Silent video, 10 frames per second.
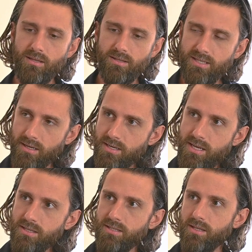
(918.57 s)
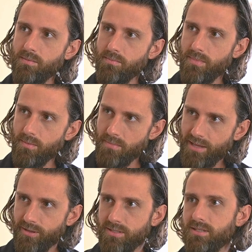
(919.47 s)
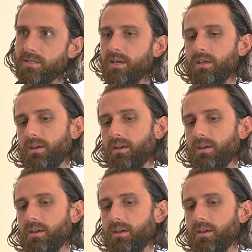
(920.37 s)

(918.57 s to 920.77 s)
and the techniques and the, the methods,